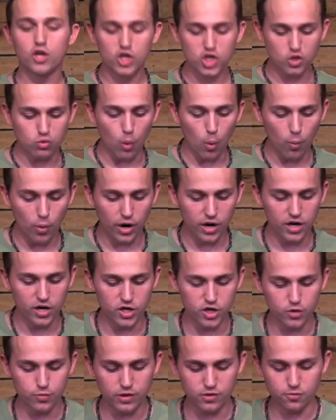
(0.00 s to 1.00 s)
So, what we're going
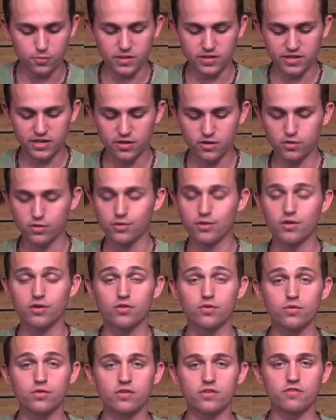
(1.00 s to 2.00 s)
to do as we continue to look
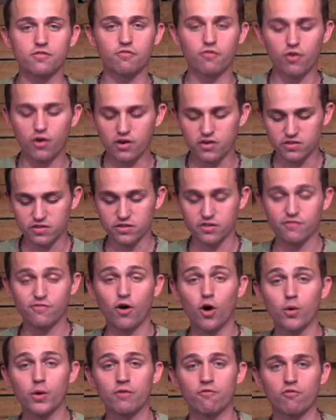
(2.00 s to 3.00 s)
through this verse and the
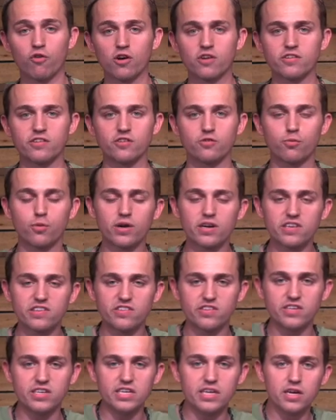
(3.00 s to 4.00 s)
following verses, we're going to
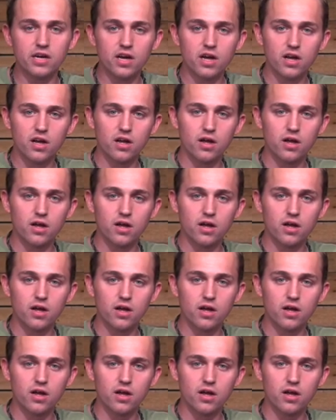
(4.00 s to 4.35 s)
see